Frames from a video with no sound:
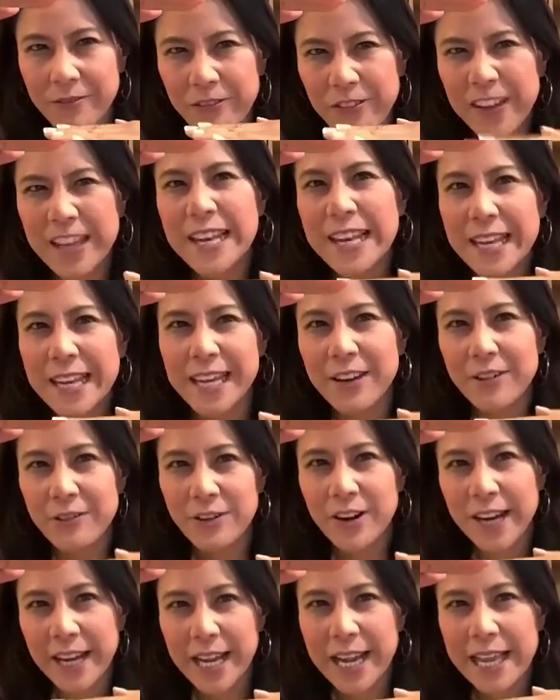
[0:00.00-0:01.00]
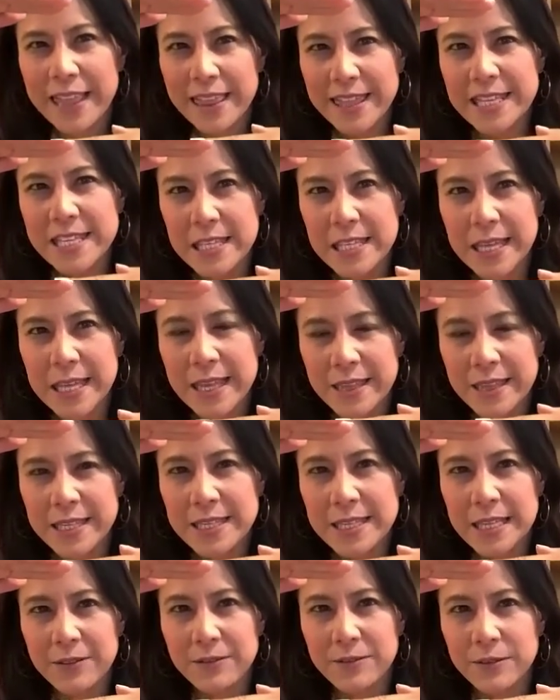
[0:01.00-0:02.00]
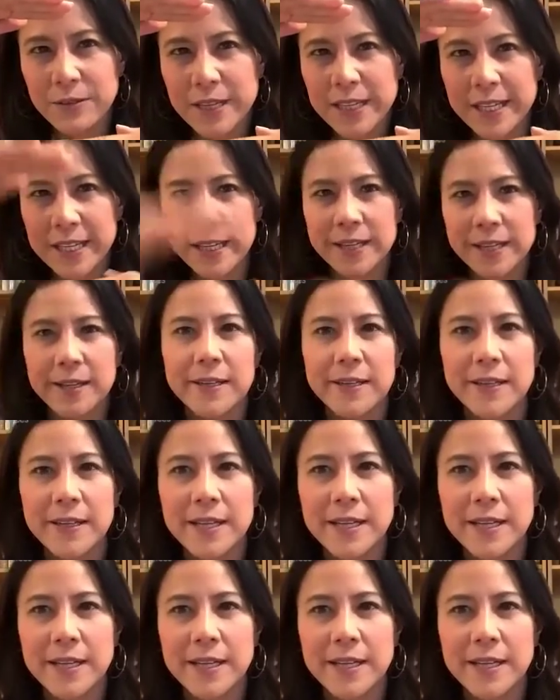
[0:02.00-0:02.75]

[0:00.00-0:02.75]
feeling it right at this at this level here